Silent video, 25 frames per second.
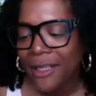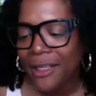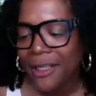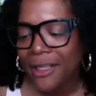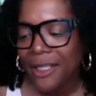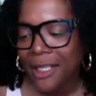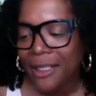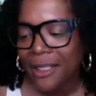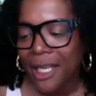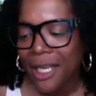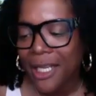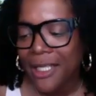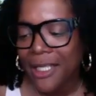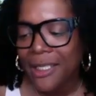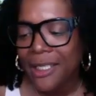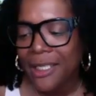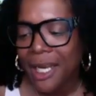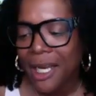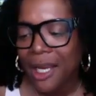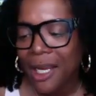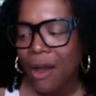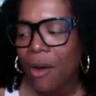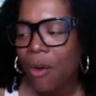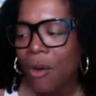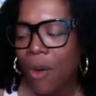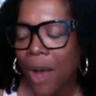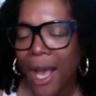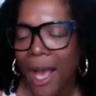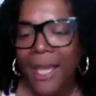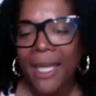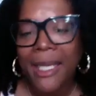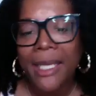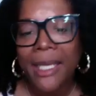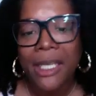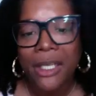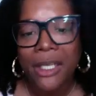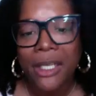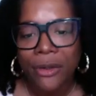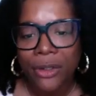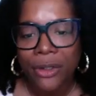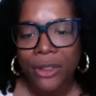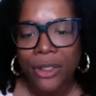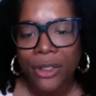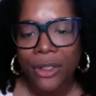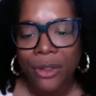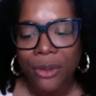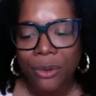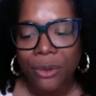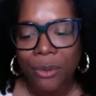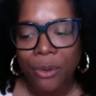that they say, oh, I hear
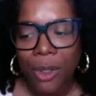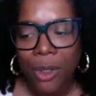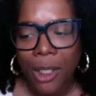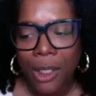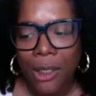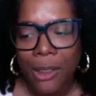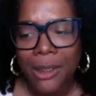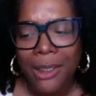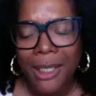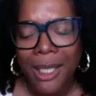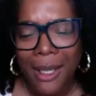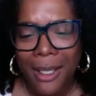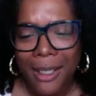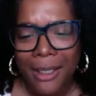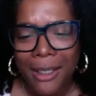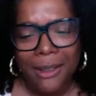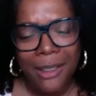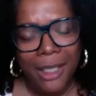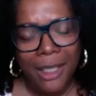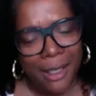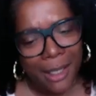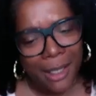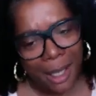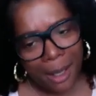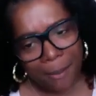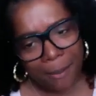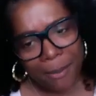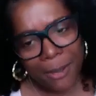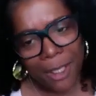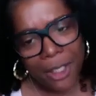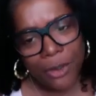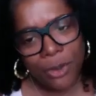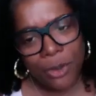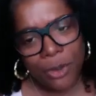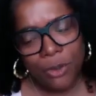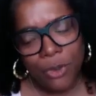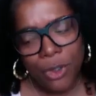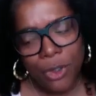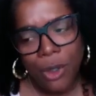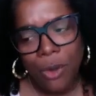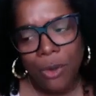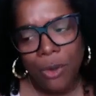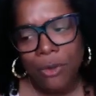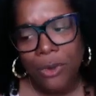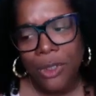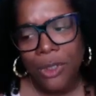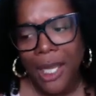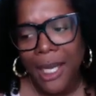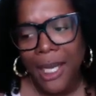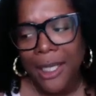you. Let a mental note,
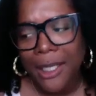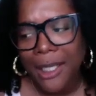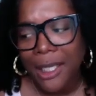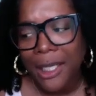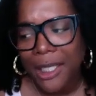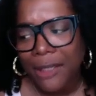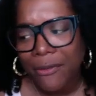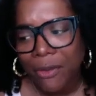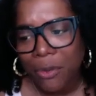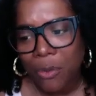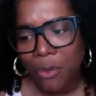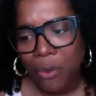like even